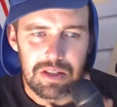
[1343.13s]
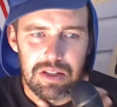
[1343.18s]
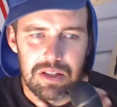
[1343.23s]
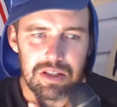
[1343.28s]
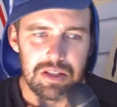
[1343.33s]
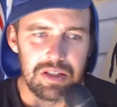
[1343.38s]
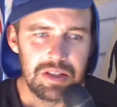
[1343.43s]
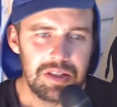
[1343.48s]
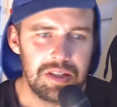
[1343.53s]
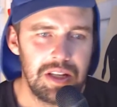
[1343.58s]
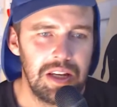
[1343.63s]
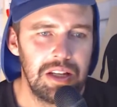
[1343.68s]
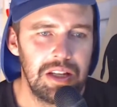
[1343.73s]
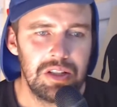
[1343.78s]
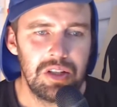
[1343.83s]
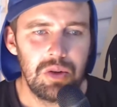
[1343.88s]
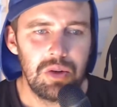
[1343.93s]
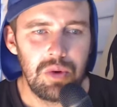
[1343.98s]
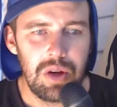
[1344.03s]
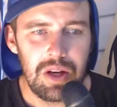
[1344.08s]

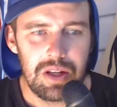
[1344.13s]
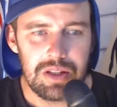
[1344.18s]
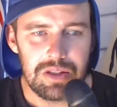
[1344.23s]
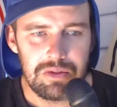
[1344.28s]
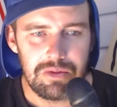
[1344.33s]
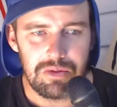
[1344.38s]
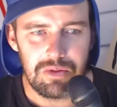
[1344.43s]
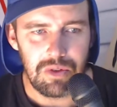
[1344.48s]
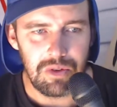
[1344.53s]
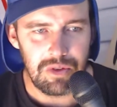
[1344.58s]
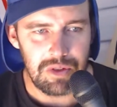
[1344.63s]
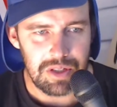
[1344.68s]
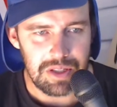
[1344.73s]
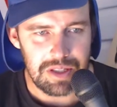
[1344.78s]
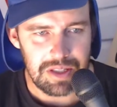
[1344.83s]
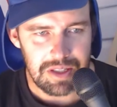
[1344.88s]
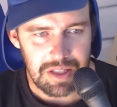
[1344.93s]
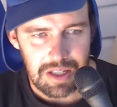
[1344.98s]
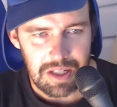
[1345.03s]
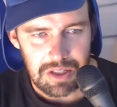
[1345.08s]
sing to us
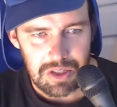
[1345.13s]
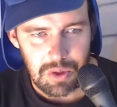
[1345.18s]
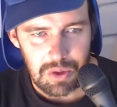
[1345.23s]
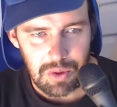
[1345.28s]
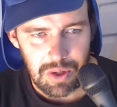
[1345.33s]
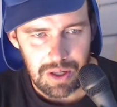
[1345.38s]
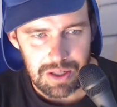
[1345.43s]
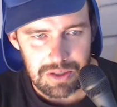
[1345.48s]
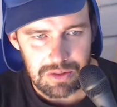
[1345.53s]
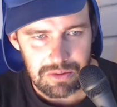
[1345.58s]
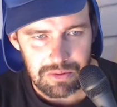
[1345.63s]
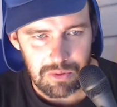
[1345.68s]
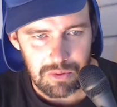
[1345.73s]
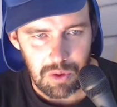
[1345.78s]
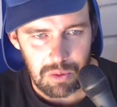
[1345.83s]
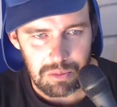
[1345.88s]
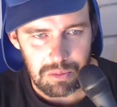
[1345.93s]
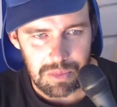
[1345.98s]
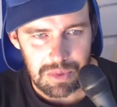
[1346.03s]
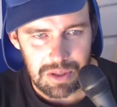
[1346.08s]

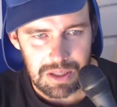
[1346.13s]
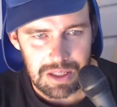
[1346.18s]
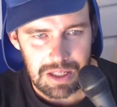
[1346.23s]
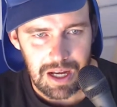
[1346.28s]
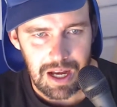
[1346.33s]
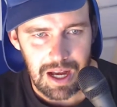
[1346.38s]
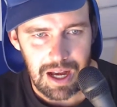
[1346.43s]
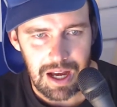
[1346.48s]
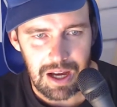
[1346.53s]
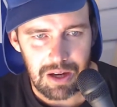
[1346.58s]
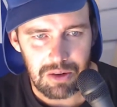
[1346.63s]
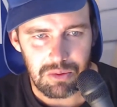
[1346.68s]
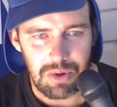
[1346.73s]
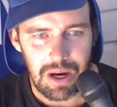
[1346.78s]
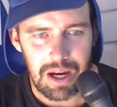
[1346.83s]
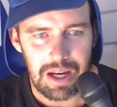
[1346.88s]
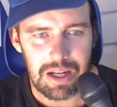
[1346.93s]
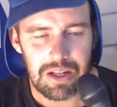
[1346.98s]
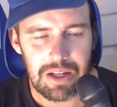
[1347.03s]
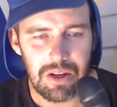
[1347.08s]
from car
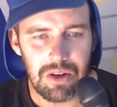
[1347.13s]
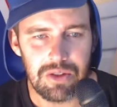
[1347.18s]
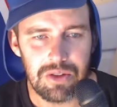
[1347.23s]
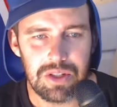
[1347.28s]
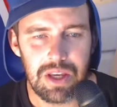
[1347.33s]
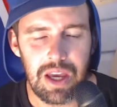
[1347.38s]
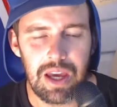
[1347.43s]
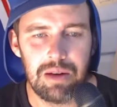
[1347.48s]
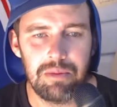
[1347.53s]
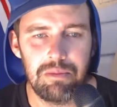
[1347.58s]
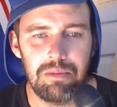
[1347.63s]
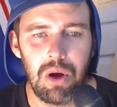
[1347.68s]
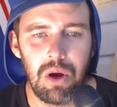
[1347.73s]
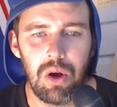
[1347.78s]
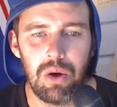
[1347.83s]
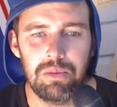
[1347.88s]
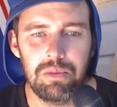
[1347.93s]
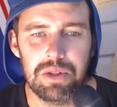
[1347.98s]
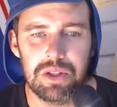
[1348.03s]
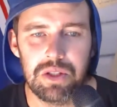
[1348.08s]
radios at
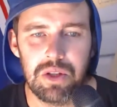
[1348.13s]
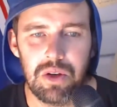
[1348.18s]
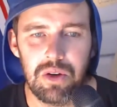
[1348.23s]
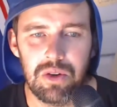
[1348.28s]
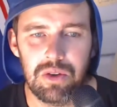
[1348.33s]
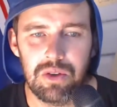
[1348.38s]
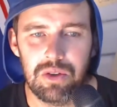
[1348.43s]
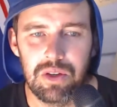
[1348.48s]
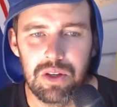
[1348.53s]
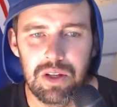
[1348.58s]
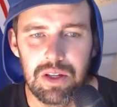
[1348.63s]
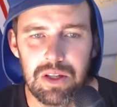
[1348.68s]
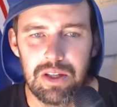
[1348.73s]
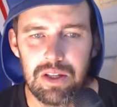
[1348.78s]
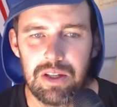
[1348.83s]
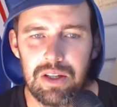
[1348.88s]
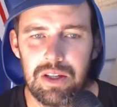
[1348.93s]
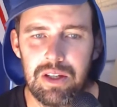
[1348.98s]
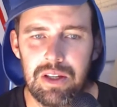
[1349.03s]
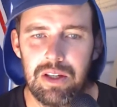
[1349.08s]
pop song,
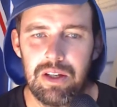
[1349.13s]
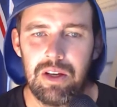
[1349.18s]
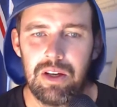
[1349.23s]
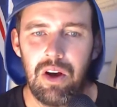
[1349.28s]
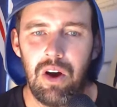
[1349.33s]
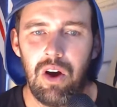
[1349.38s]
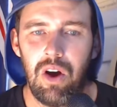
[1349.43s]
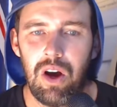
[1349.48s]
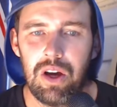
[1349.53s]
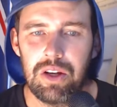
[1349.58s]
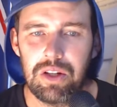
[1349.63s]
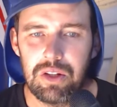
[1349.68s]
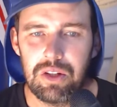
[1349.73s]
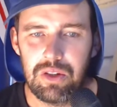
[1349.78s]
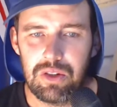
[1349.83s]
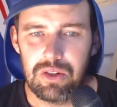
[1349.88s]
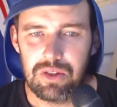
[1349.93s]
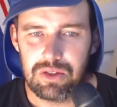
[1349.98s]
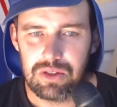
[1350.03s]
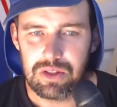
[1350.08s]

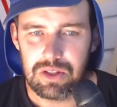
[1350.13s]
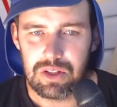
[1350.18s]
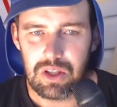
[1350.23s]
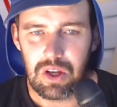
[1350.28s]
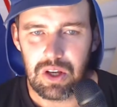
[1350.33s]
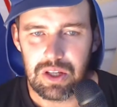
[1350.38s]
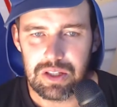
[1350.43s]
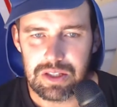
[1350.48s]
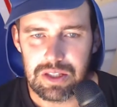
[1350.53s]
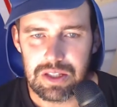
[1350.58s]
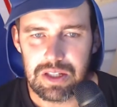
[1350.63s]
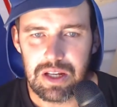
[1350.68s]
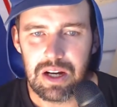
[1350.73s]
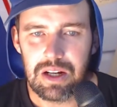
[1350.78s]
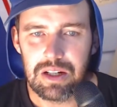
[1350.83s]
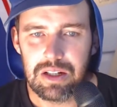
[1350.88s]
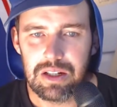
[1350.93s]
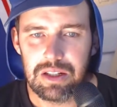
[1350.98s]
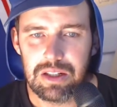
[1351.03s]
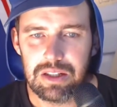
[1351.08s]
idolize
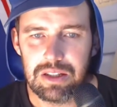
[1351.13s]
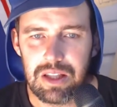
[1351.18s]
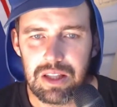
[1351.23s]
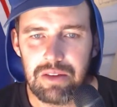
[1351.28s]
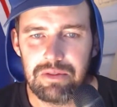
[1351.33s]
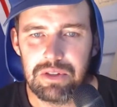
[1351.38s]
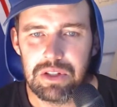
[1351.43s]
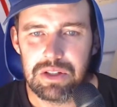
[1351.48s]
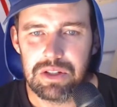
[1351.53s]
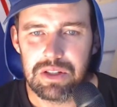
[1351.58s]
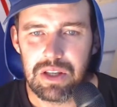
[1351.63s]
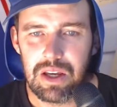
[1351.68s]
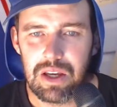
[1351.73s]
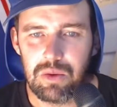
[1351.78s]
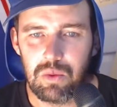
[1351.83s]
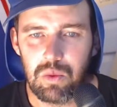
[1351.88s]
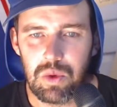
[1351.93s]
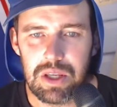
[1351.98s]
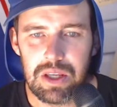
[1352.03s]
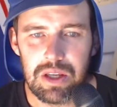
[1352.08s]
young lovers,
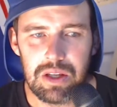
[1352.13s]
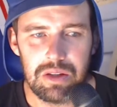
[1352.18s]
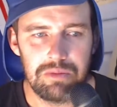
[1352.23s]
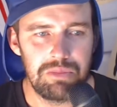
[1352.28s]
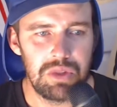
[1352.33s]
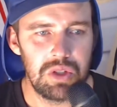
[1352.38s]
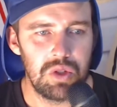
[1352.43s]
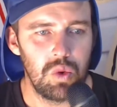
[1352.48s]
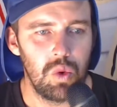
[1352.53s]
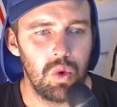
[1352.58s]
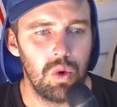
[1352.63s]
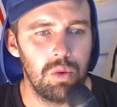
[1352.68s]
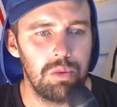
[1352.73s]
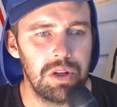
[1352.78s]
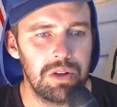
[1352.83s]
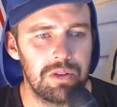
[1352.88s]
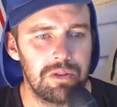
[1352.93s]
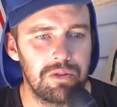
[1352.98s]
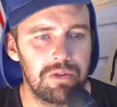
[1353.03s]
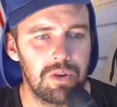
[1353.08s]
and we absorb
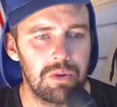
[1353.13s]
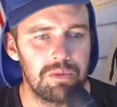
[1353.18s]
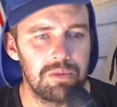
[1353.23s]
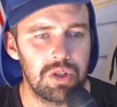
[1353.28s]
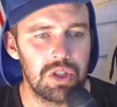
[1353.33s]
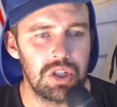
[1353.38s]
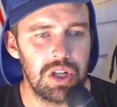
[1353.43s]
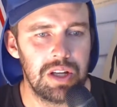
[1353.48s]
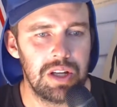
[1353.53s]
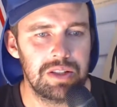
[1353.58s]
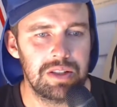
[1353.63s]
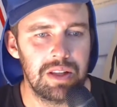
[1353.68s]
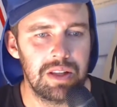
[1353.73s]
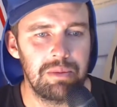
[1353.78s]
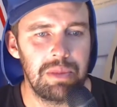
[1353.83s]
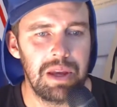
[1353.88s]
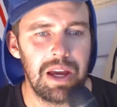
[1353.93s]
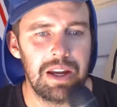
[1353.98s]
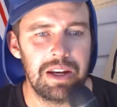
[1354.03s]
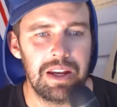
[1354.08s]
it from just
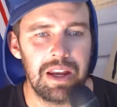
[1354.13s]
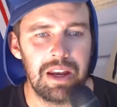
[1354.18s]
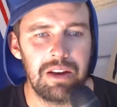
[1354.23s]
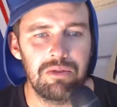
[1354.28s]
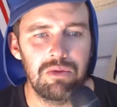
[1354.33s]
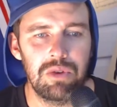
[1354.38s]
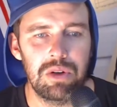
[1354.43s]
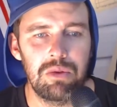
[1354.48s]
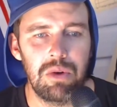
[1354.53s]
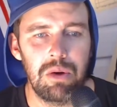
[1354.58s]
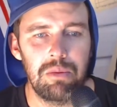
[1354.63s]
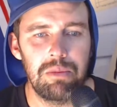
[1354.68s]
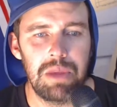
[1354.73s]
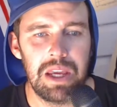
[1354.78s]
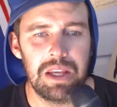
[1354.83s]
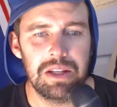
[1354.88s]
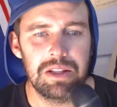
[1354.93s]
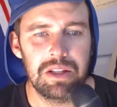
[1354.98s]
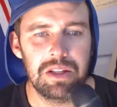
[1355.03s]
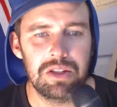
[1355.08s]
about every
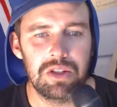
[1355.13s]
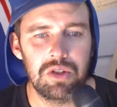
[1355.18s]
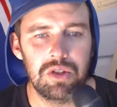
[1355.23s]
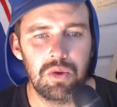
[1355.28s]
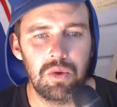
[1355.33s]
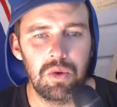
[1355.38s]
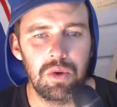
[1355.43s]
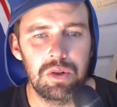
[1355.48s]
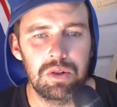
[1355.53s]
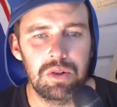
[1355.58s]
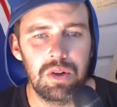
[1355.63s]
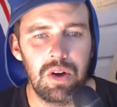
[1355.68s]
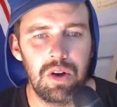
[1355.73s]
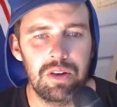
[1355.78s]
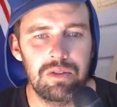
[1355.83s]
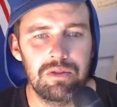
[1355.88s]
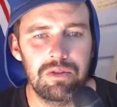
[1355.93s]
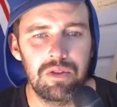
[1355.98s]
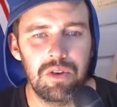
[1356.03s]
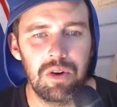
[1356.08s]
romantic
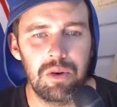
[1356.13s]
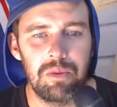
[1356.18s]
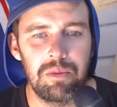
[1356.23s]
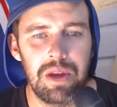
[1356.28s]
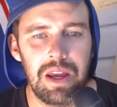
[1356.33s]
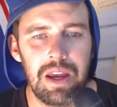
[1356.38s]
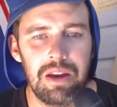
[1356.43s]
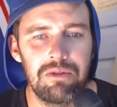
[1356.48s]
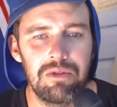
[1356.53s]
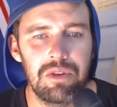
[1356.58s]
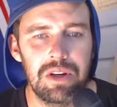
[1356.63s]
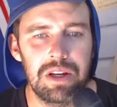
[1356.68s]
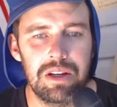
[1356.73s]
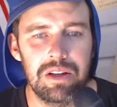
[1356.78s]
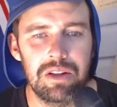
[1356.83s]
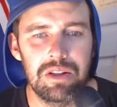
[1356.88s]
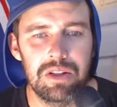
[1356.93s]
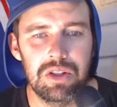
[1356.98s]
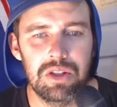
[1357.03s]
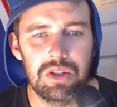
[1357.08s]
storyline from
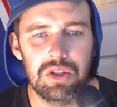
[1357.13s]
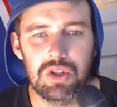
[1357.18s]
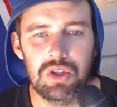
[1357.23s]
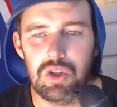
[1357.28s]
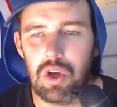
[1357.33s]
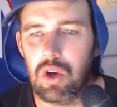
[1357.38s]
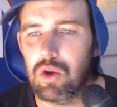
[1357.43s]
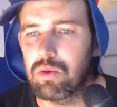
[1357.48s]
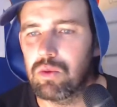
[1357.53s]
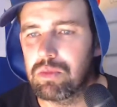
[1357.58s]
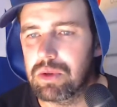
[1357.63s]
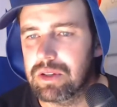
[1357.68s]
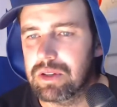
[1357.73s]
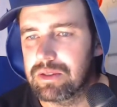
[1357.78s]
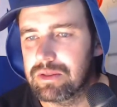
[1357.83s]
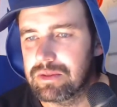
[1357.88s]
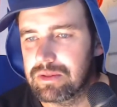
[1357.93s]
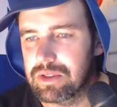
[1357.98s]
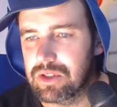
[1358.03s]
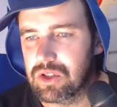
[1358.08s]
every soap
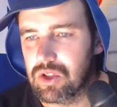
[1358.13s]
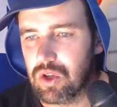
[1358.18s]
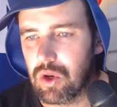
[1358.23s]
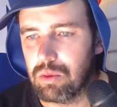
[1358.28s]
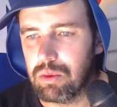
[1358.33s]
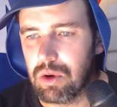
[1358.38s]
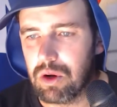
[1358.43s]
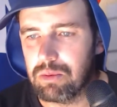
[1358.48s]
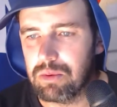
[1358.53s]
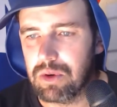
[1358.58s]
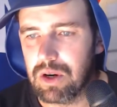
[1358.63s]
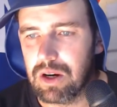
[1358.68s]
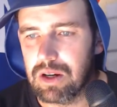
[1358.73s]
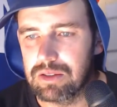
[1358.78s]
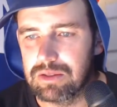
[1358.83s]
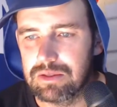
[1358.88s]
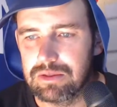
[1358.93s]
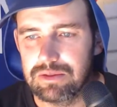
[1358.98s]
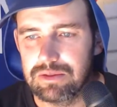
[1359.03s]
opera.